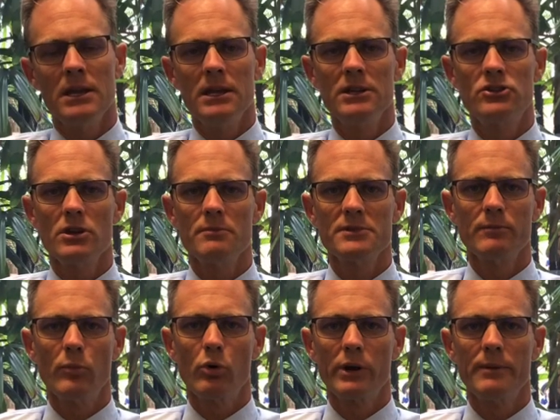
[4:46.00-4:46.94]
In terms of
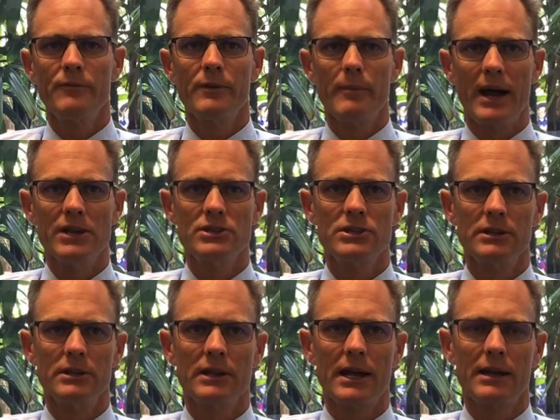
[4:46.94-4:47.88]
more information,
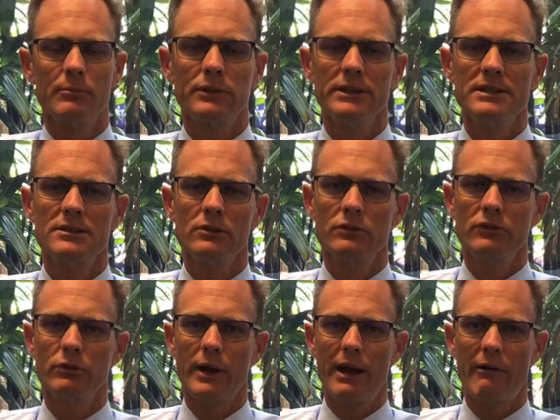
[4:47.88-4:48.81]
please look
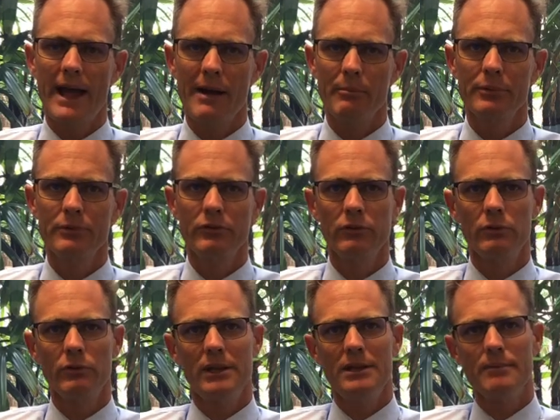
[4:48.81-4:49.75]
to our app, to
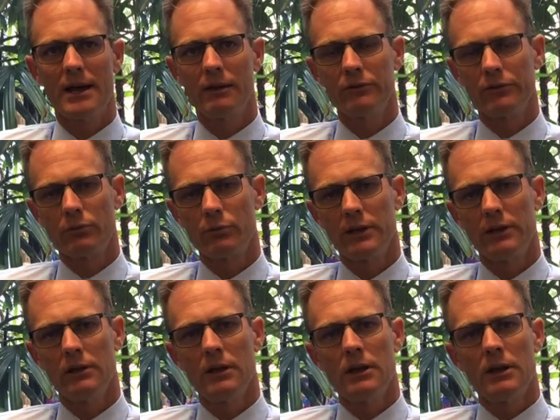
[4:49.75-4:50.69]
emails that we
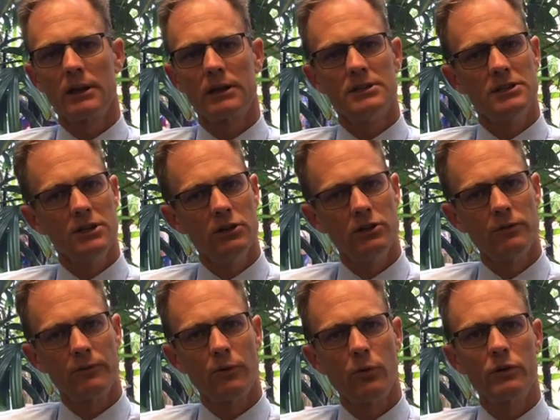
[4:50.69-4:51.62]
continue to
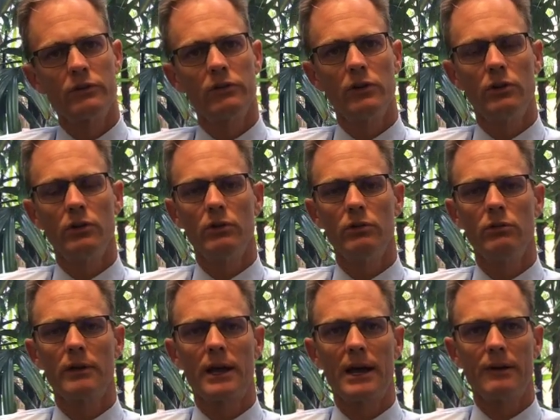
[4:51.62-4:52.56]
forward to you,
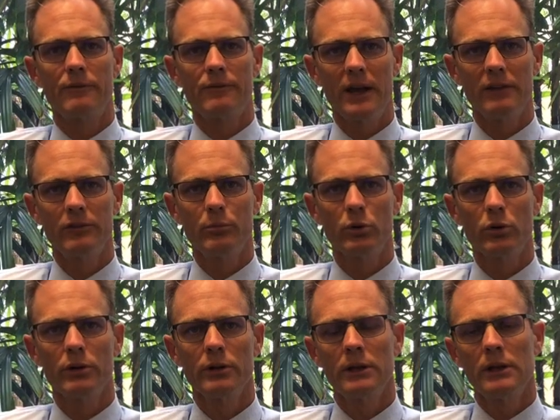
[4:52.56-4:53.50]
Facebook
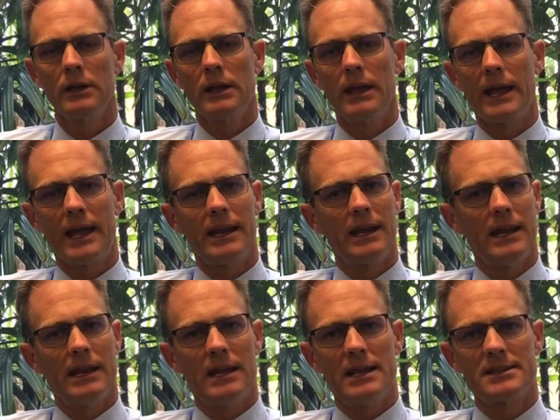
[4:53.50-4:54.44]
and
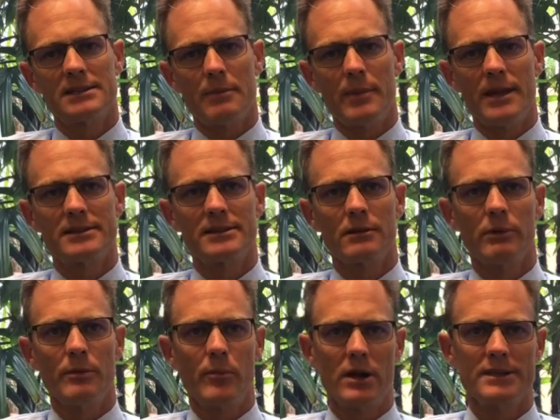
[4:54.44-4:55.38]
any SMS that we
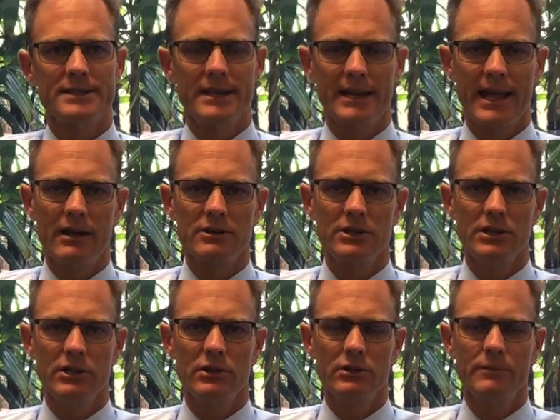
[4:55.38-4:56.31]
might send out to
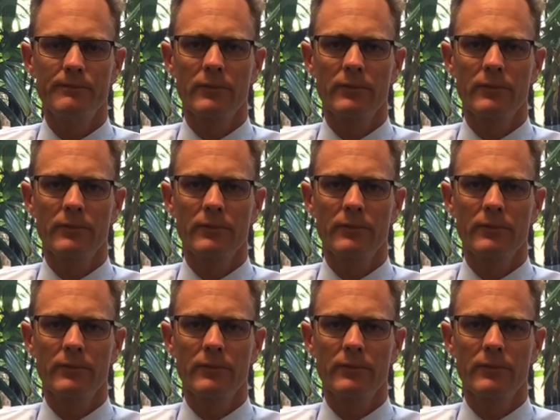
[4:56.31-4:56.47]
you.